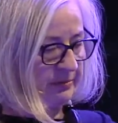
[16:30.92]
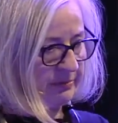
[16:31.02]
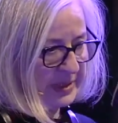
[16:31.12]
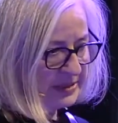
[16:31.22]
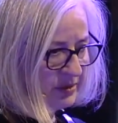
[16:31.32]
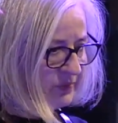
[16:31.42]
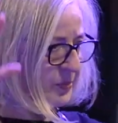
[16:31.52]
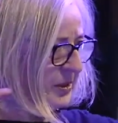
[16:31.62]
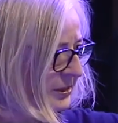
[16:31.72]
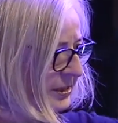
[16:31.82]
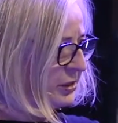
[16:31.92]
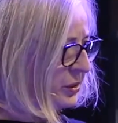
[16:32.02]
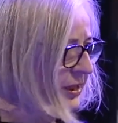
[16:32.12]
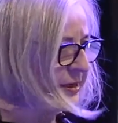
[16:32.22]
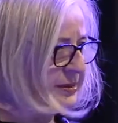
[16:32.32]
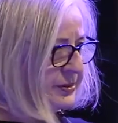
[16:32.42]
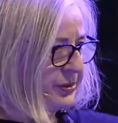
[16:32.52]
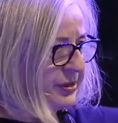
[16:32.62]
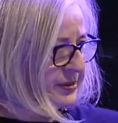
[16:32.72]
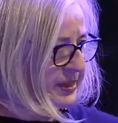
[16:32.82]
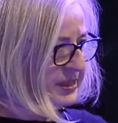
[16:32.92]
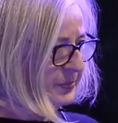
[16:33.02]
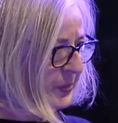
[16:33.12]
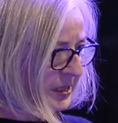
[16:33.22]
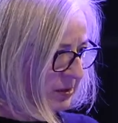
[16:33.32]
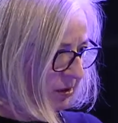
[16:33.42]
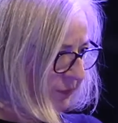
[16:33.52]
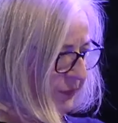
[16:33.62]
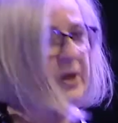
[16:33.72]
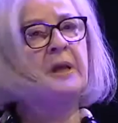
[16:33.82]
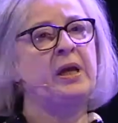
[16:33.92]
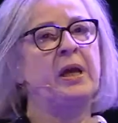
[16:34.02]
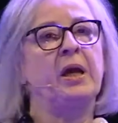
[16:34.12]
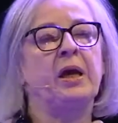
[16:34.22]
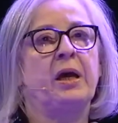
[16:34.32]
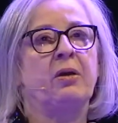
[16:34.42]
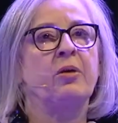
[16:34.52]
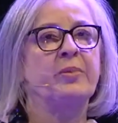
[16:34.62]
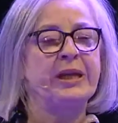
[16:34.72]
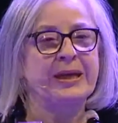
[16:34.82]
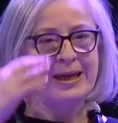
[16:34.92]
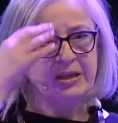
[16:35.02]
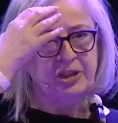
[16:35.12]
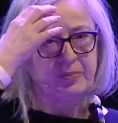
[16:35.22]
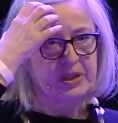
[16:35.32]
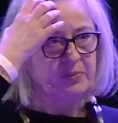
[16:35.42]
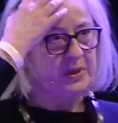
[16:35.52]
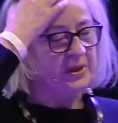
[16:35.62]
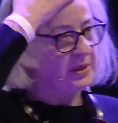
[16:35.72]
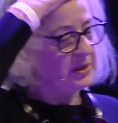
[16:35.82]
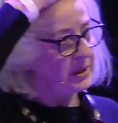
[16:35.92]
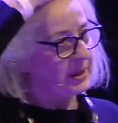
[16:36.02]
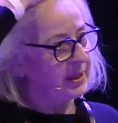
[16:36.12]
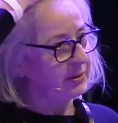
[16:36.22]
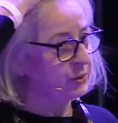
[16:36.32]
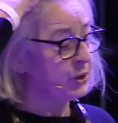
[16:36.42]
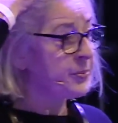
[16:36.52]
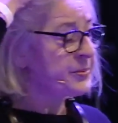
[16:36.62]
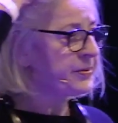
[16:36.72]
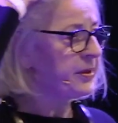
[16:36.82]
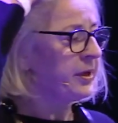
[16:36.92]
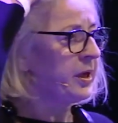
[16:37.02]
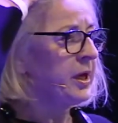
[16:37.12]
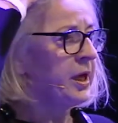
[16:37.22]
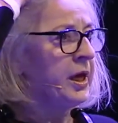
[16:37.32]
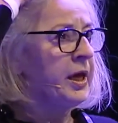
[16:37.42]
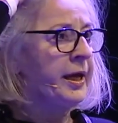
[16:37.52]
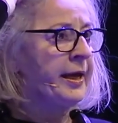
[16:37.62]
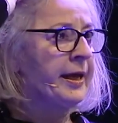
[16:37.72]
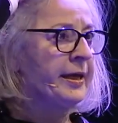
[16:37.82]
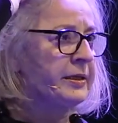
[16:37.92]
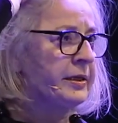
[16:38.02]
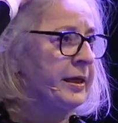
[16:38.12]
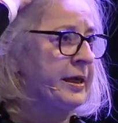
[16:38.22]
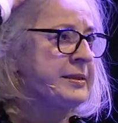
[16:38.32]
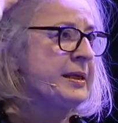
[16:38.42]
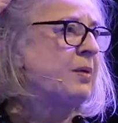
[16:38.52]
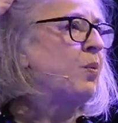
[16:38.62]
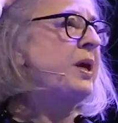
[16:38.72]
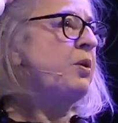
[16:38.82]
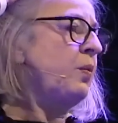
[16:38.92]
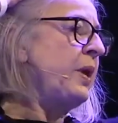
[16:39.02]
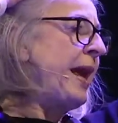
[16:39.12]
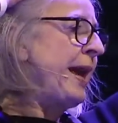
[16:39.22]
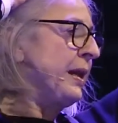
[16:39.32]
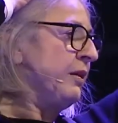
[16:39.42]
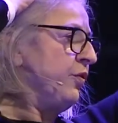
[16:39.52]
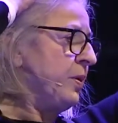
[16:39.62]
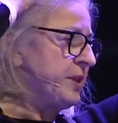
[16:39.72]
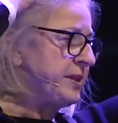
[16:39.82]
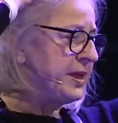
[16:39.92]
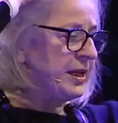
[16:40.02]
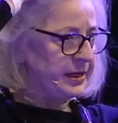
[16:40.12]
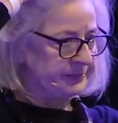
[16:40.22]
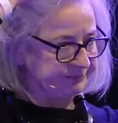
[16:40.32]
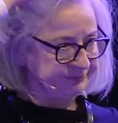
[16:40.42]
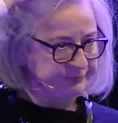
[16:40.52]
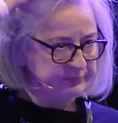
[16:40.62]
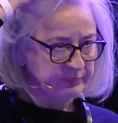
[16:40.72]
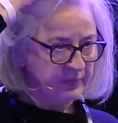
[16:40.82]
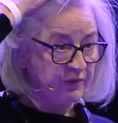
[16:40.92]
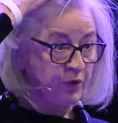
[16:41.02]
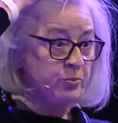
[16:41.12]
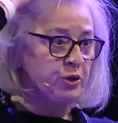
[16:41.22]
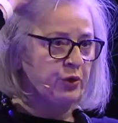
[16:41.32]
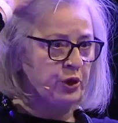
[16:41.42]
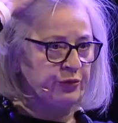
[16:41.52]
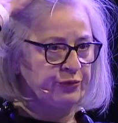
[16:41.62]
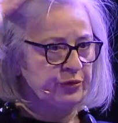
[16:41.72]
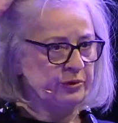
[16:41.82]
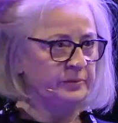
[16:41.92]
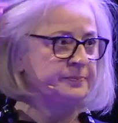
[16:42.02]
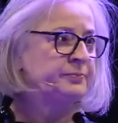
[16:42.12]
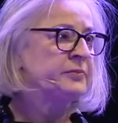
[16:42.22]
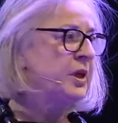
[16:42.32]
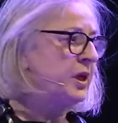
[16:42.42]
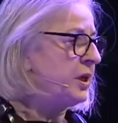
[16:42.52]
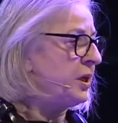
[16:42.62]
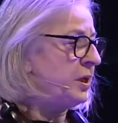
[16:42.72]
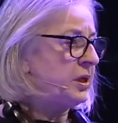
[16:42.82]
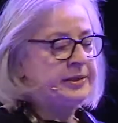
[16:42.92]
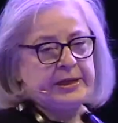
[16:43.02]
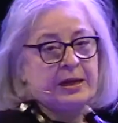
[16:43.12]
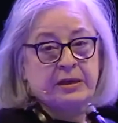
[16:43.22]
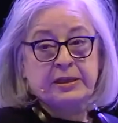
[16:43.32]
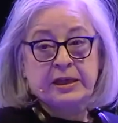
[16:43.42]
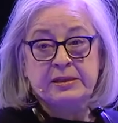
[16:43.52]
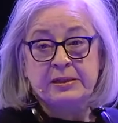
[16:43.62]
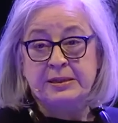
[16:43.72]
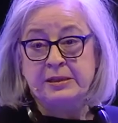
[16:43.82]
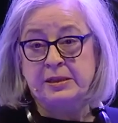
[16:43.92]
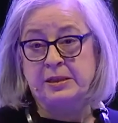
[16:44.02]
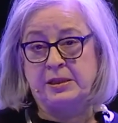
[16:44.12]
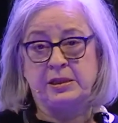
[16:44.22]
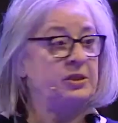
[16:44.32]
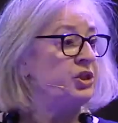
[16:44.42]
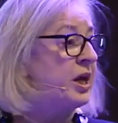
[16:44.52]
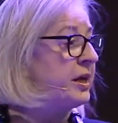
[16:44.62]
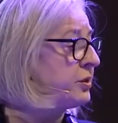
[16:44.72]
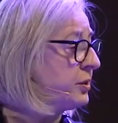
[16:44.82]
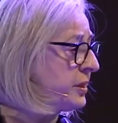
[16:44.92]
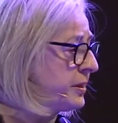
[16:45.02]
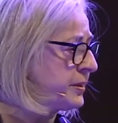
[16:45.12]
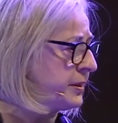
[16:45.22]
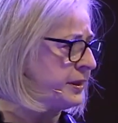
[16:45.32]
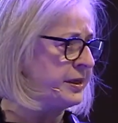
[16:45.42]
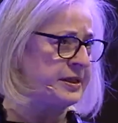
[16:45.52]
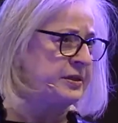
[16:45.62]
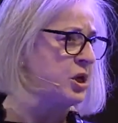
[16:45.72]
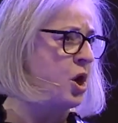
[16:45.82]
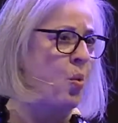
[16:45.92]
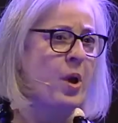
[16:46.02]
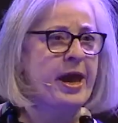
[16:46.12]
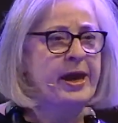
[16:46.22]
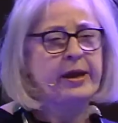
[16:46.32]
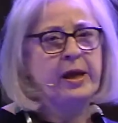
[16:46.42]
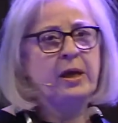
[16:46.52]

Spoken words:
rest of the building together, so there's a speed of communication between groups. And I said, then why don't we hang it from the ceiling, from the roof? The architects didn't shine to this, and they said, no way,